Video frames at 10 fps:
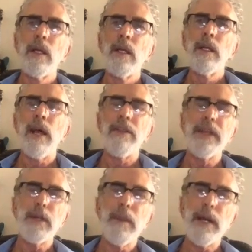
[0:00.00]
Now
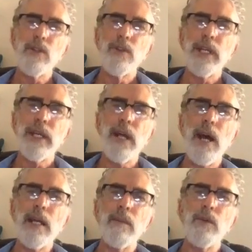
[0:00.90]
think about as soon as you get
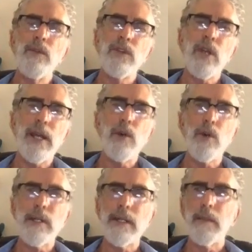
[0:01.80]
on him, move those
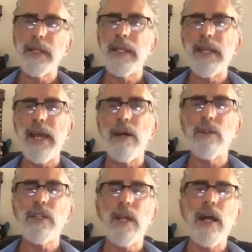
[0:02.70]
hindquarters a little bit to the
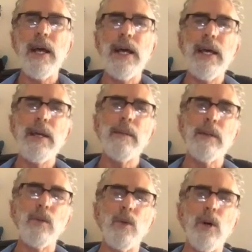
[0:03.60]
outside,
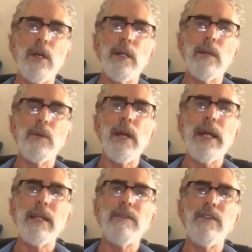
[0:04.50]
and you walk a little more
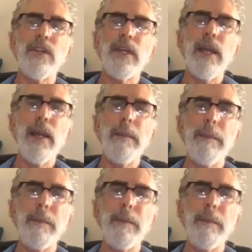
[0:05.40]
active if you can.